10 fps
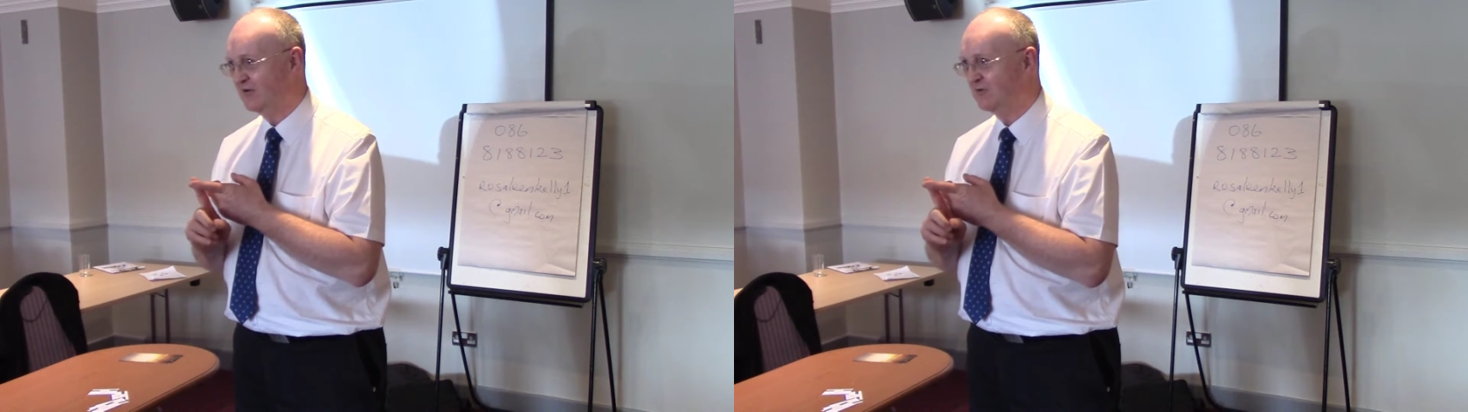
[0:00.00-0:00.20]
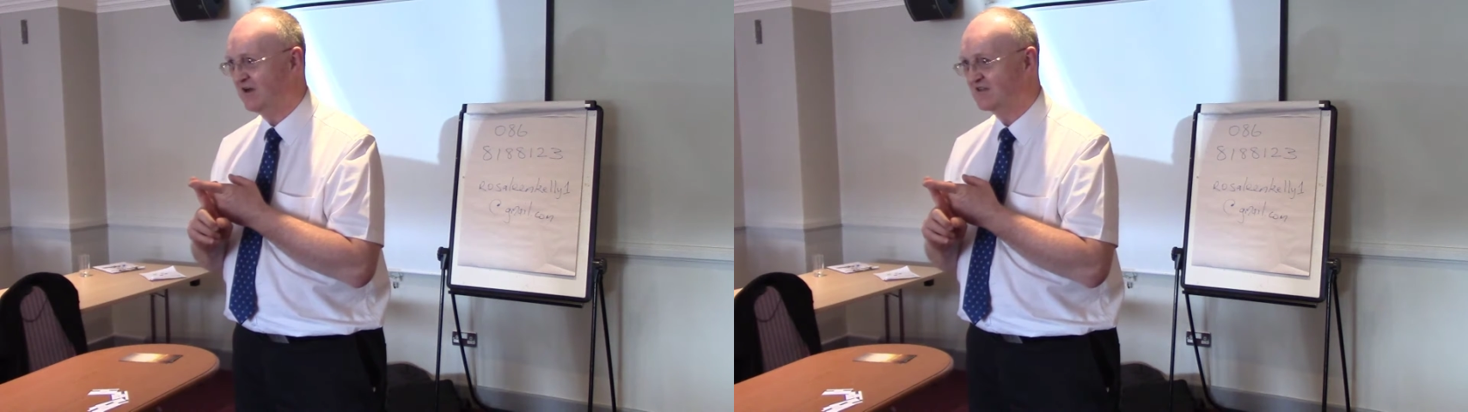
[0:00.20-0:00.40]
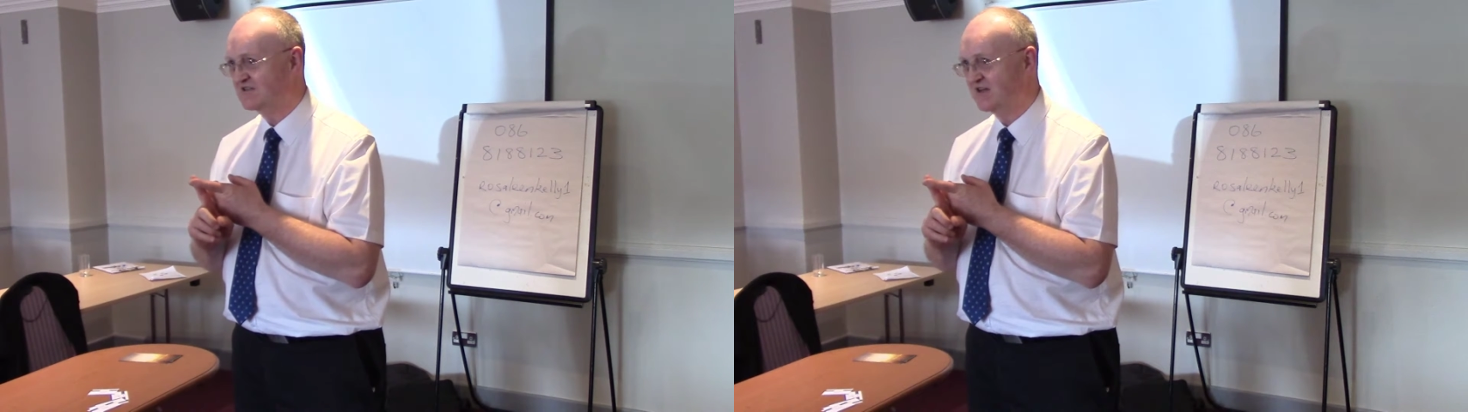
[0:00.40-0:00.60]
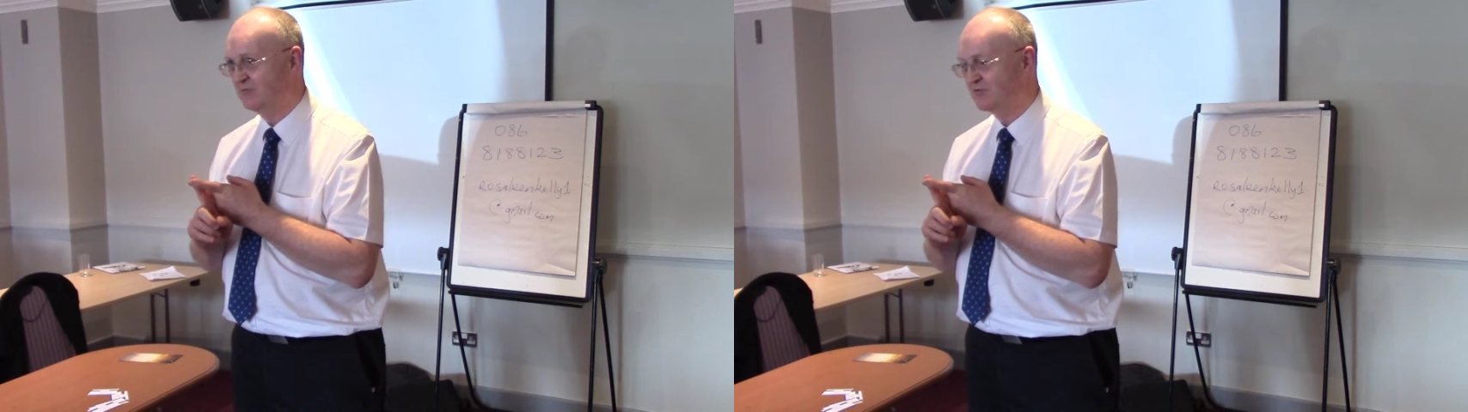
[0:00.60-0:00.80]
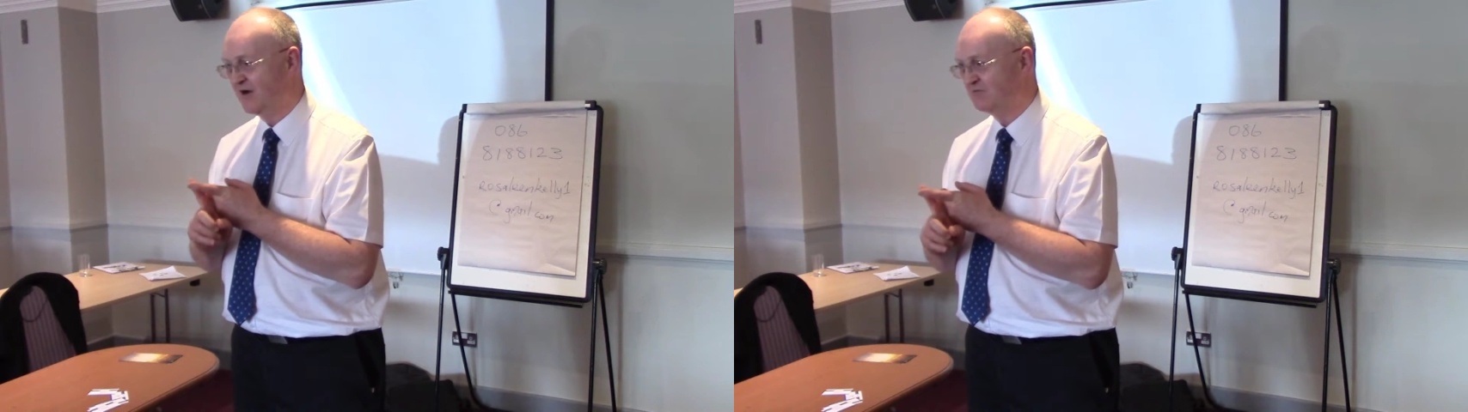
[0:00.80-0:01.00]
was
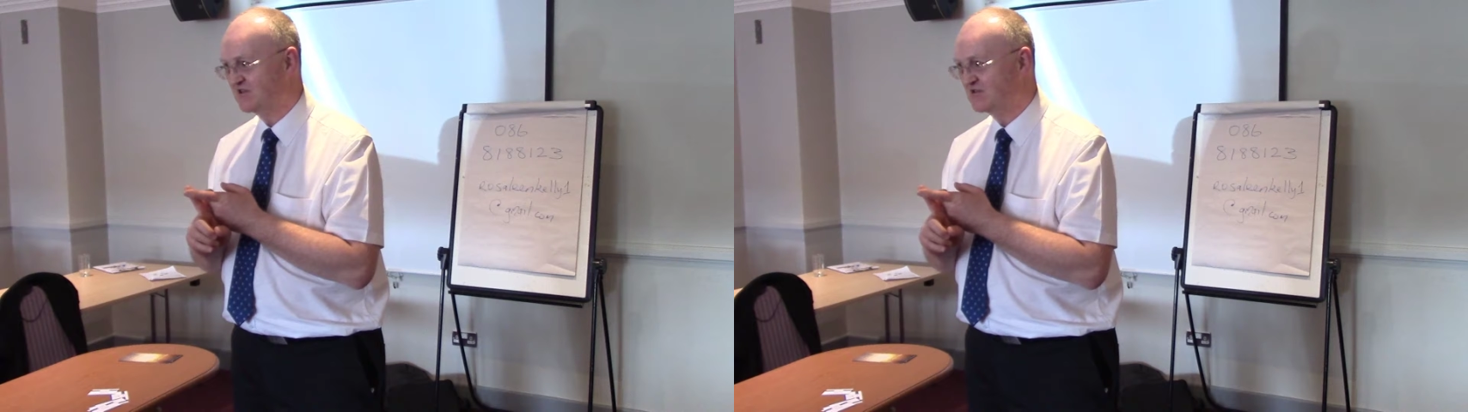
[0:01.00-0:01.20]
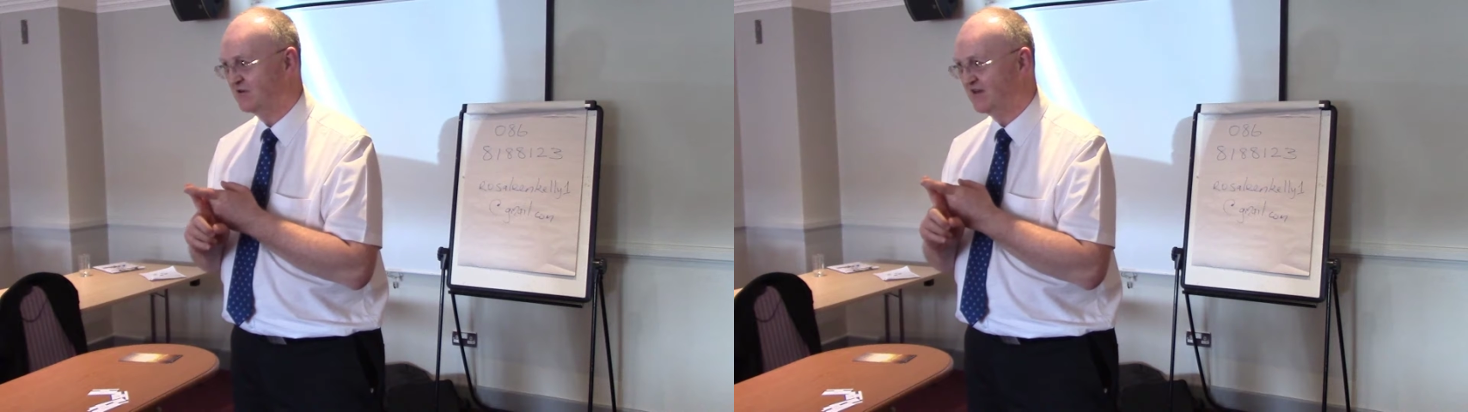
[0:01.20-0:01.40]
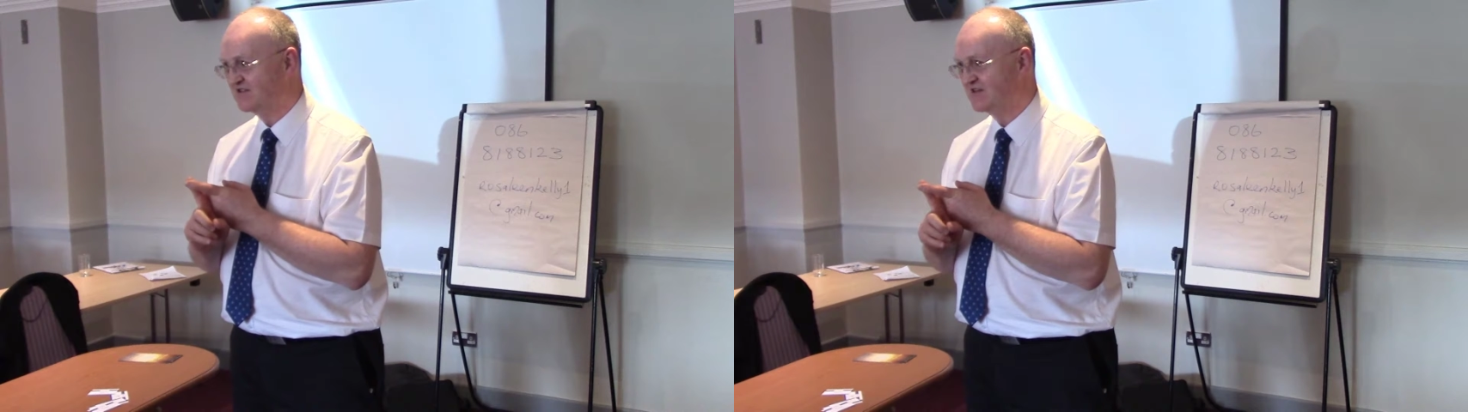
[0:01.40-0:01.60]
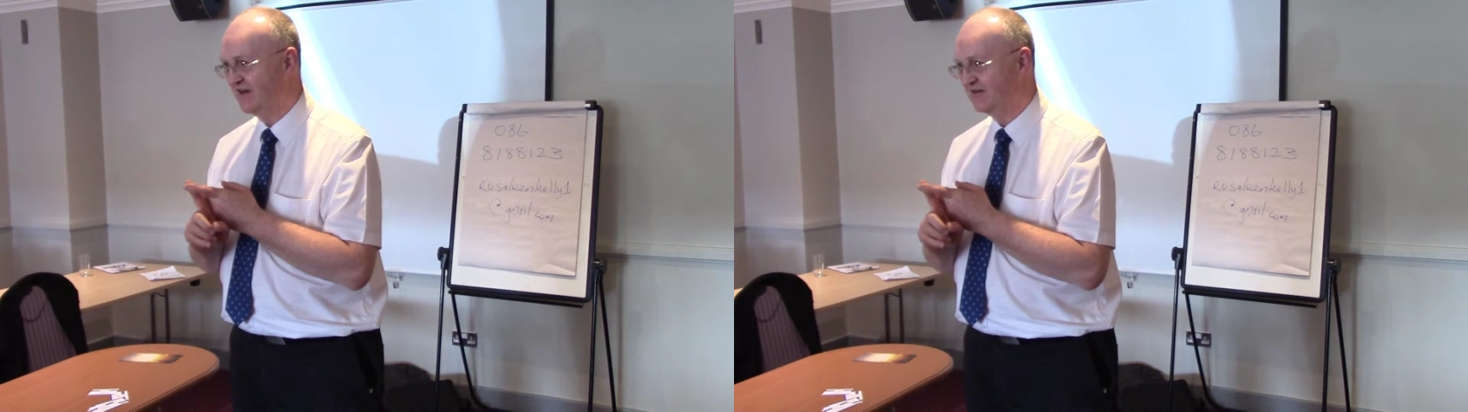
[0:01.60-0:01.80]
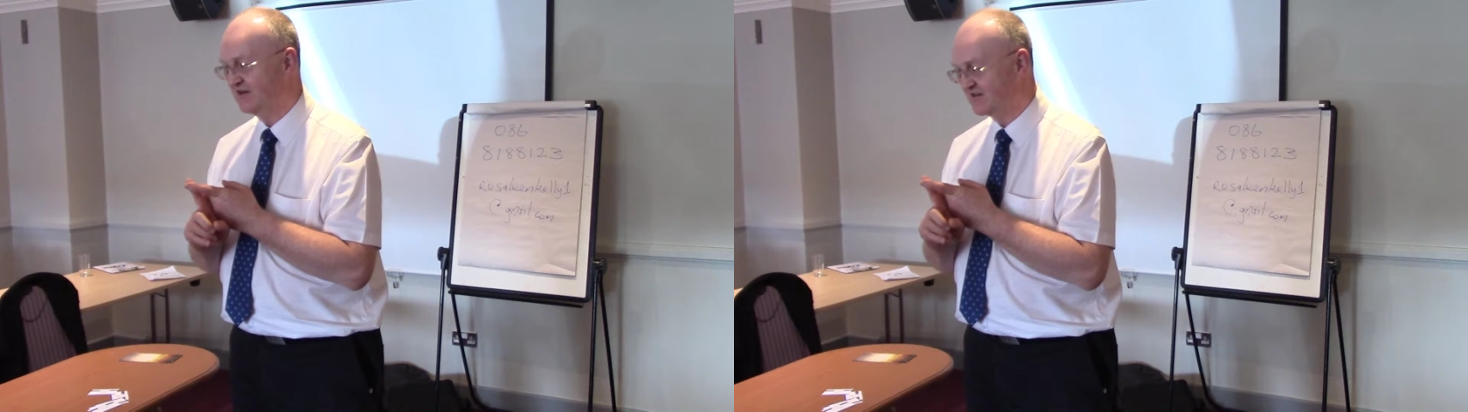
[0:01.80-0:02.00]
in primary school and
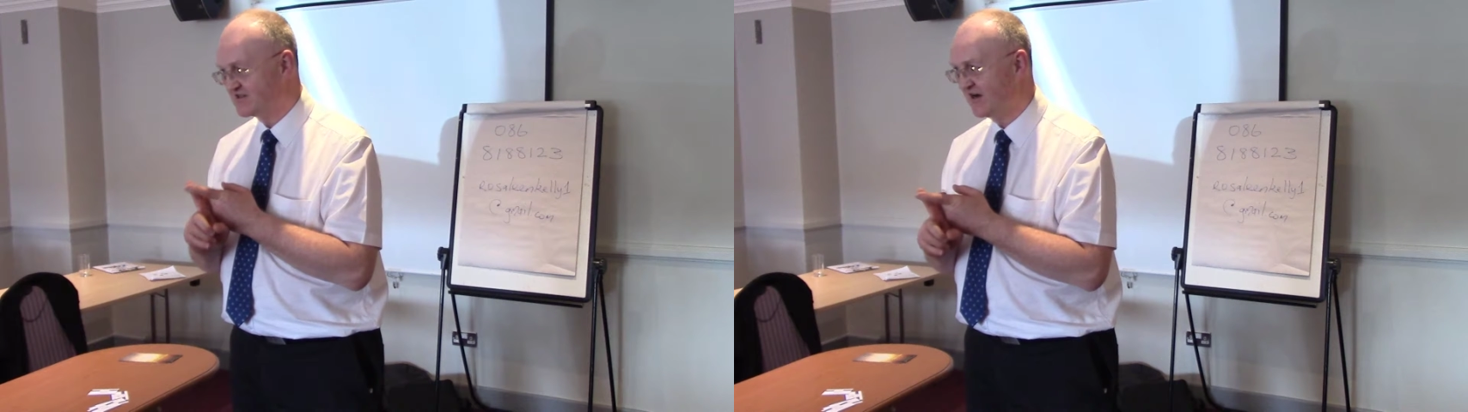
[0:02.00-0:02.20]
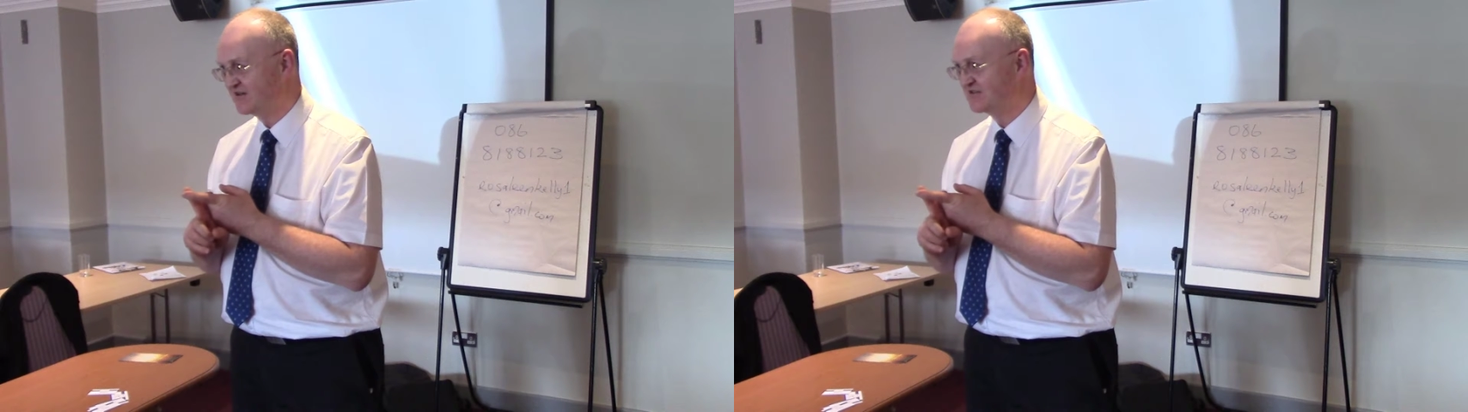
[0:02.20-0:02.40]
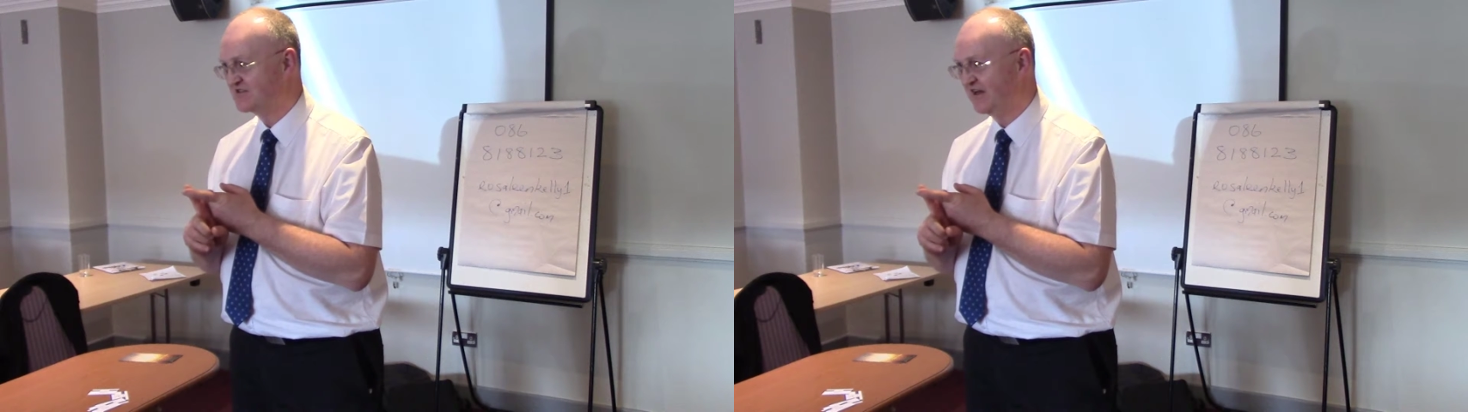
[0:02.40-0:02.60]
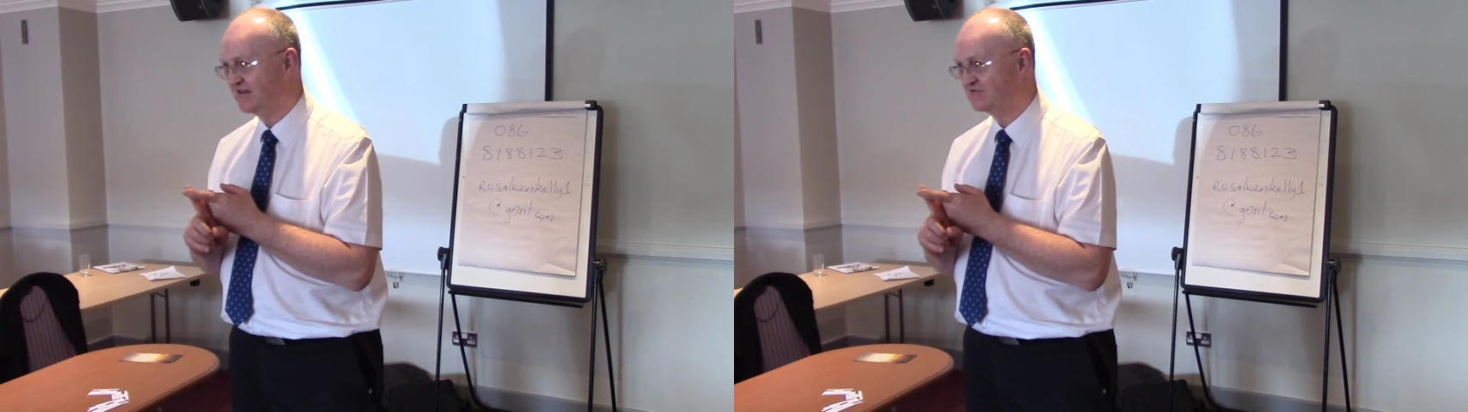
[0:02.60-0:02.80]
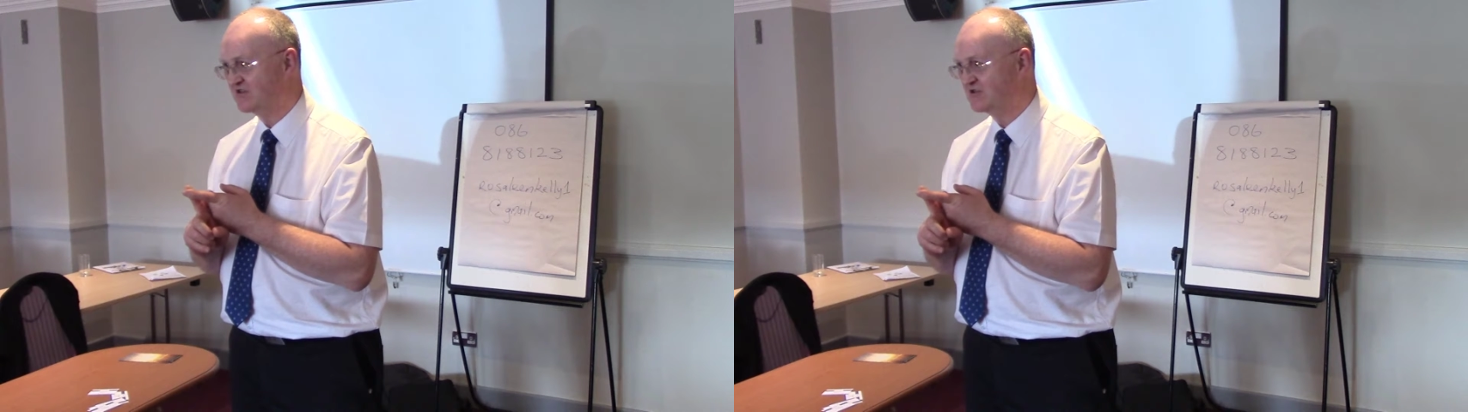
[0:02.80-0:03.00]
the start of
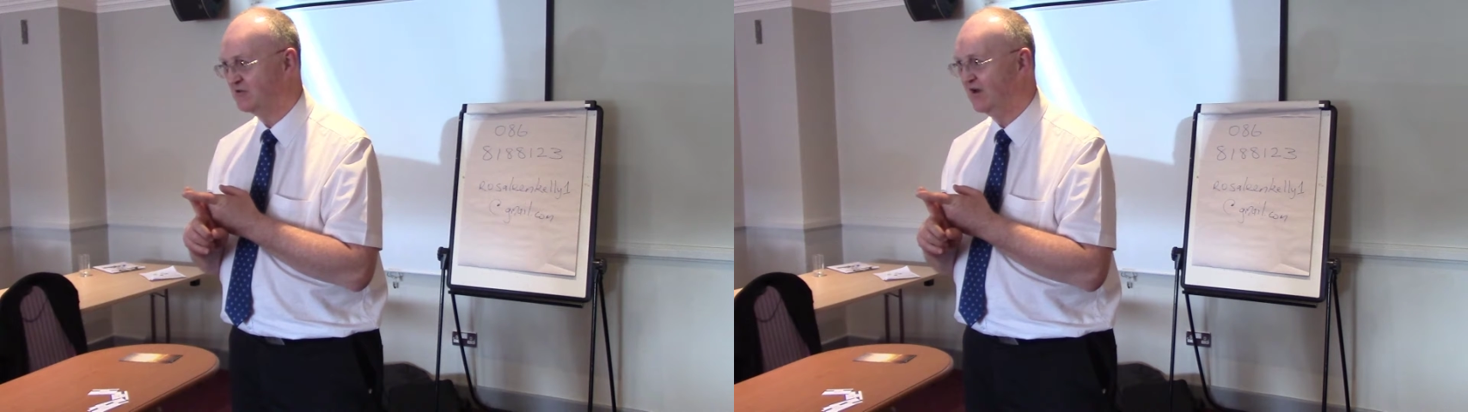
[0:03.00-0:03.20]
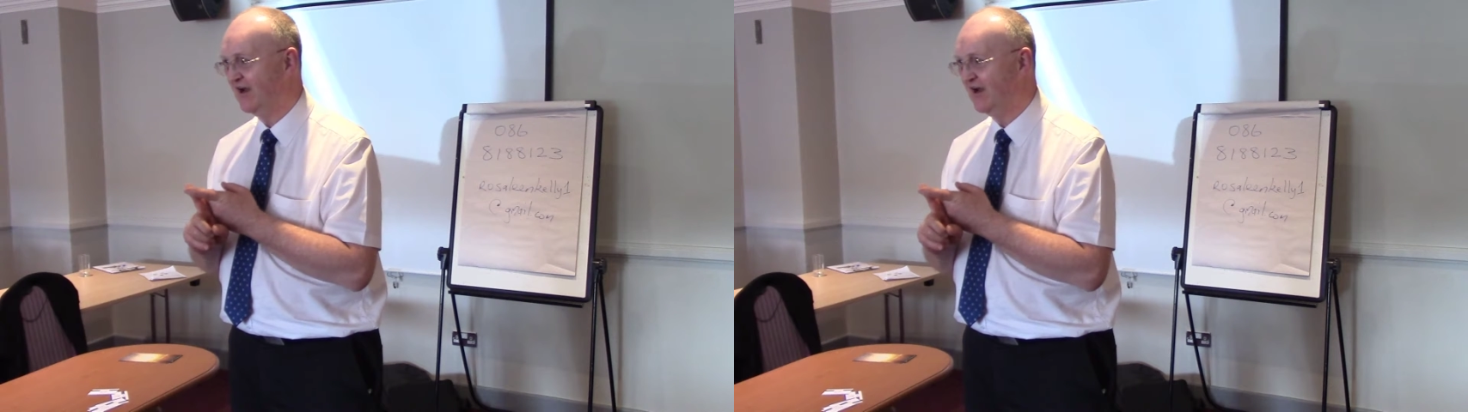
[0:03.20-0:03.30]
secondary school,